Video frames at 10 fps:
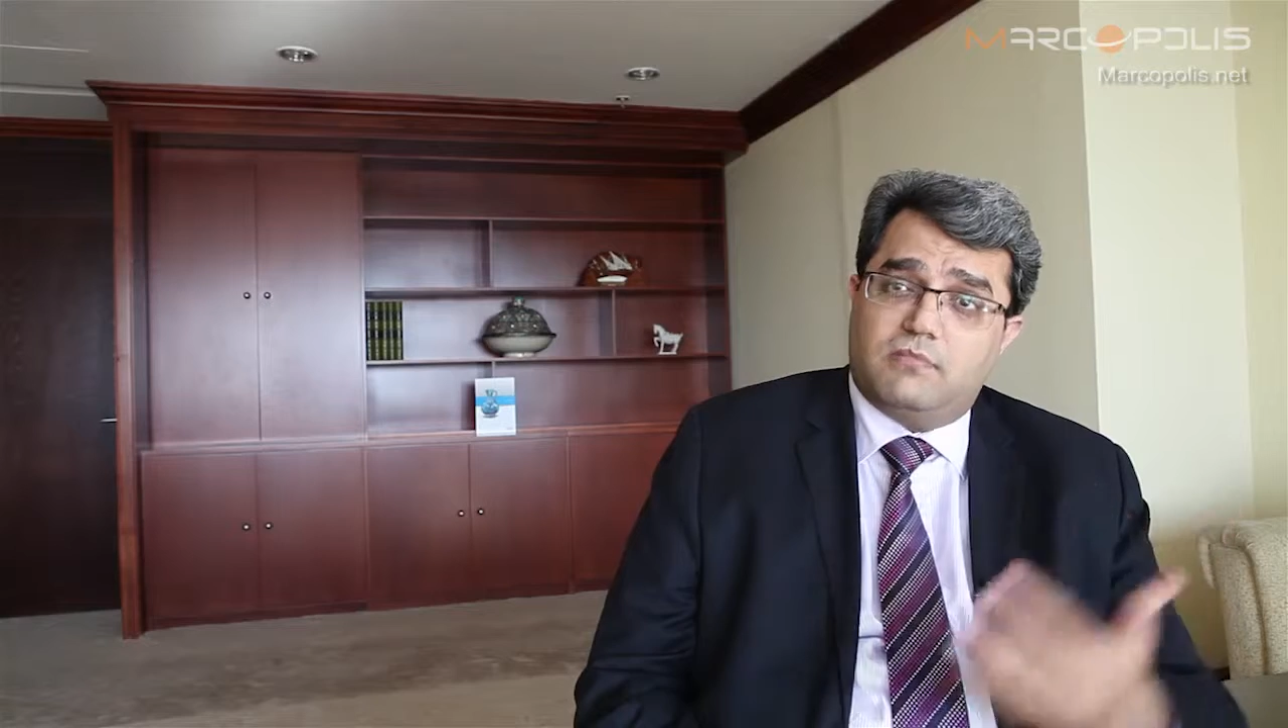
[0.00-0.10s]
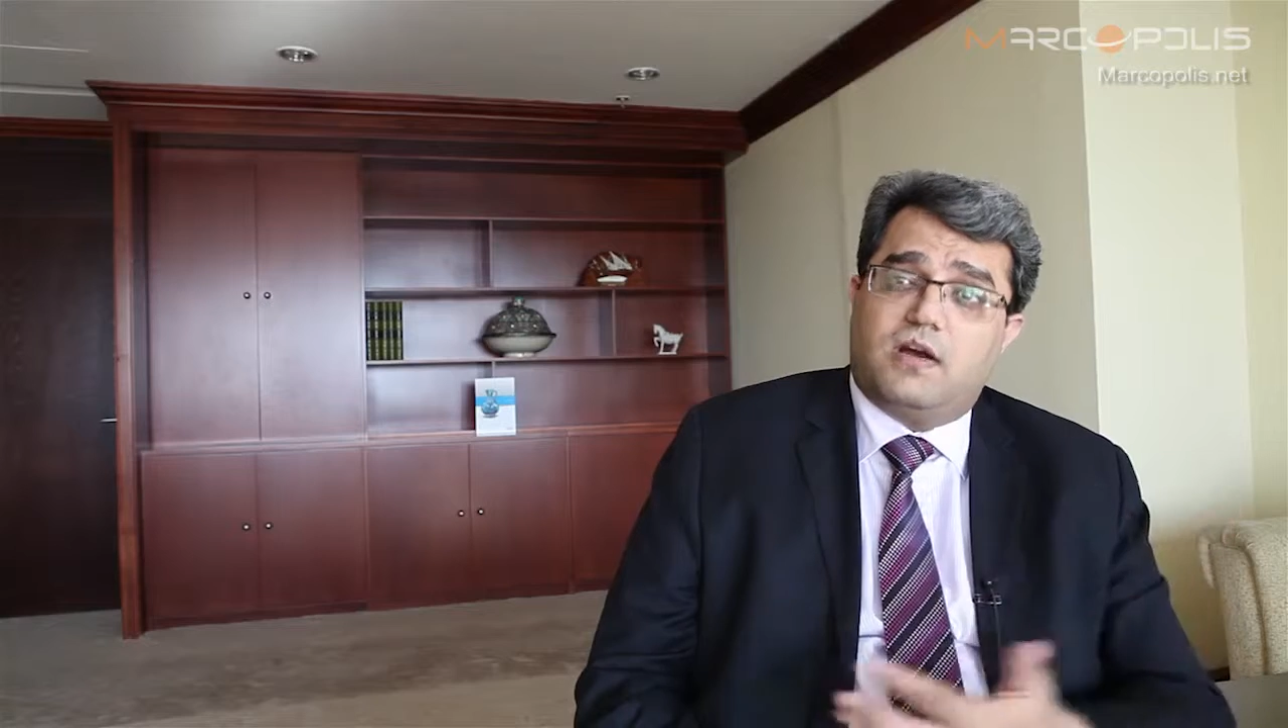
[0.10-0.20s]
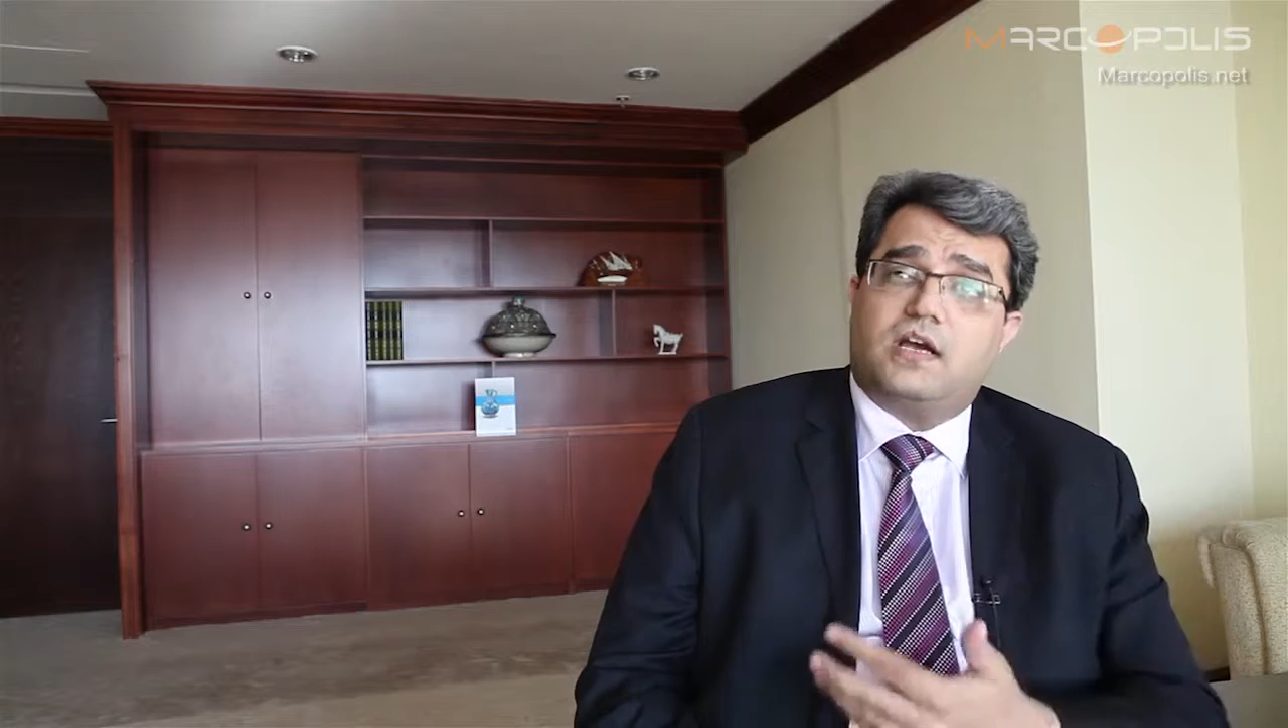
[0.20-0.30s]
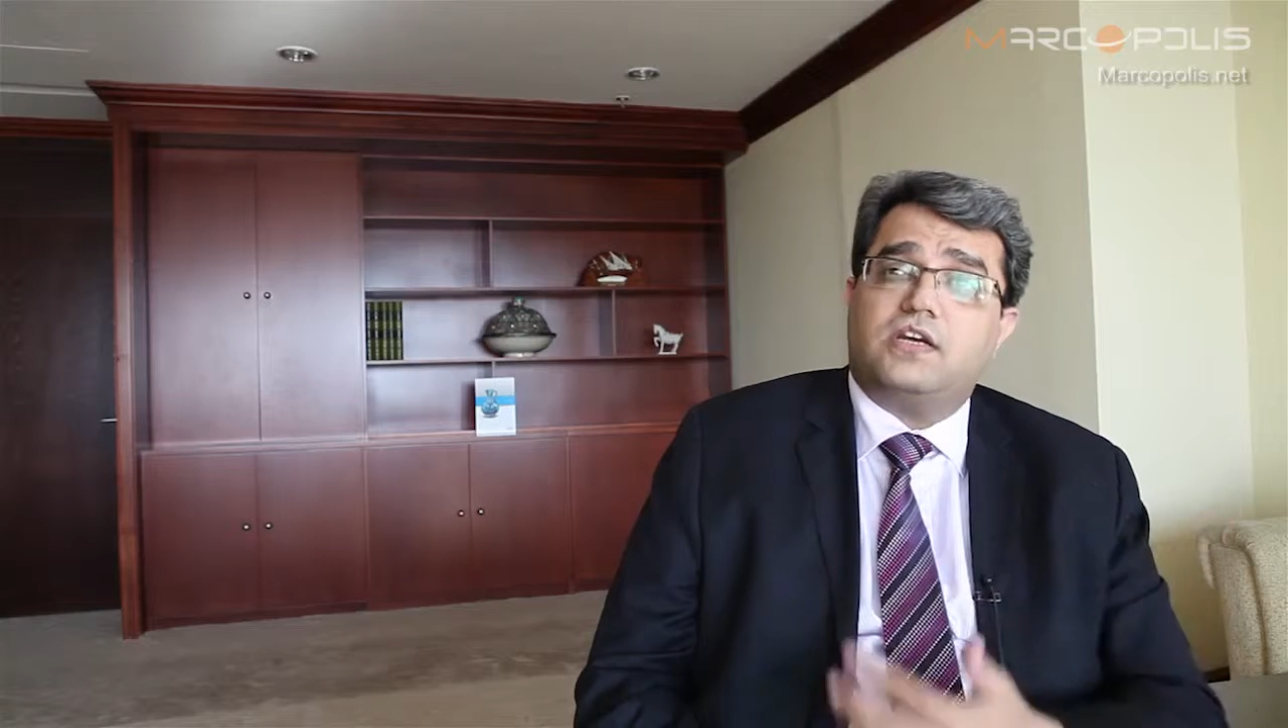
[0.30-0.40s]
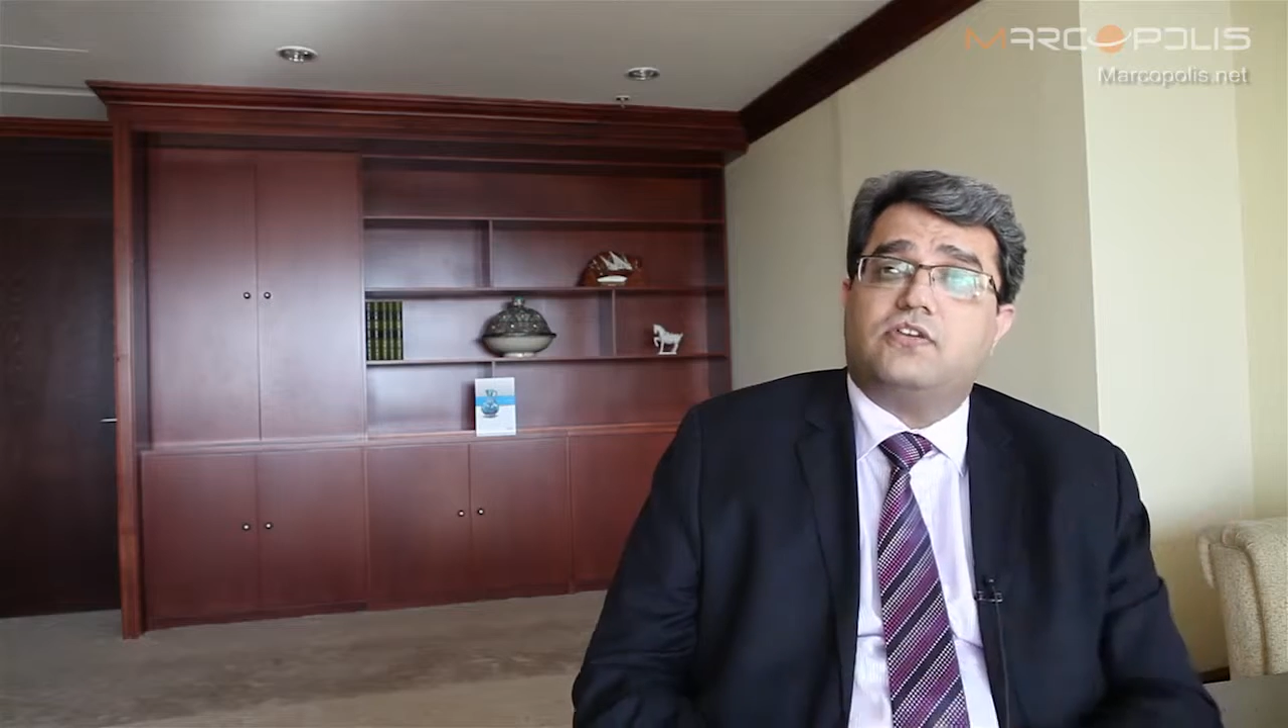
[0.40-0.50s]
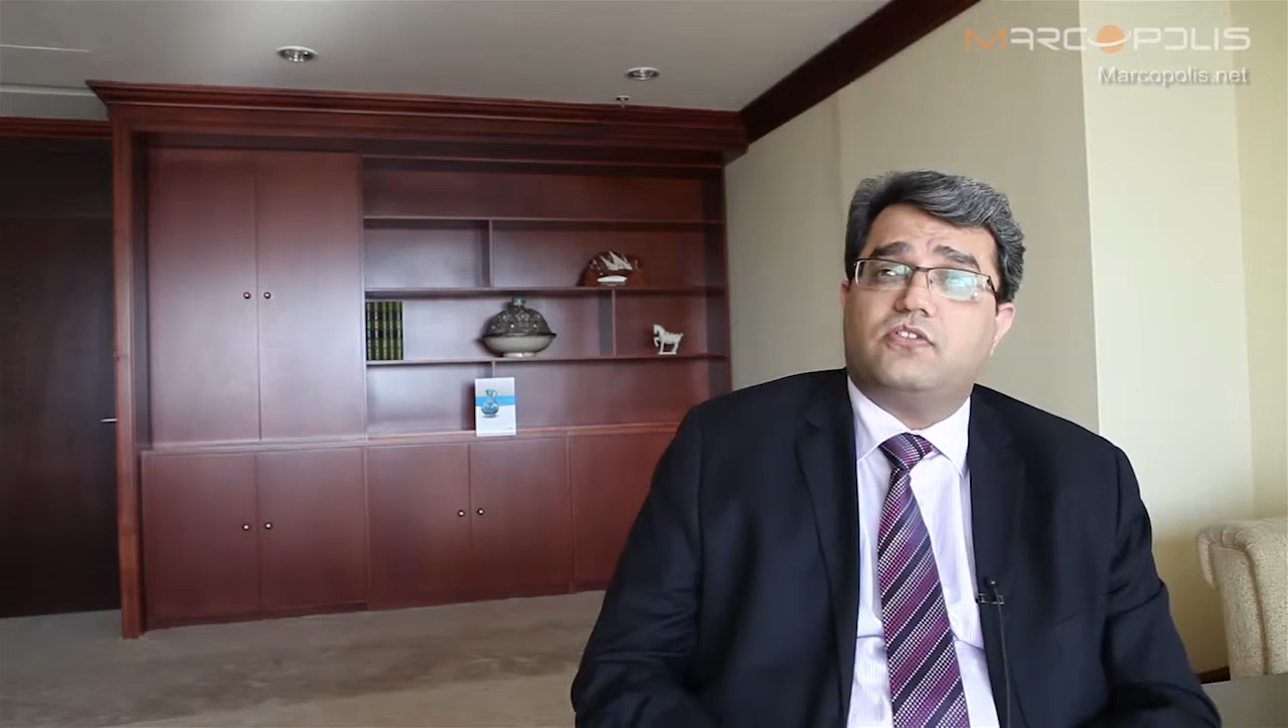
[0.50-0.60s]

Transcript: markets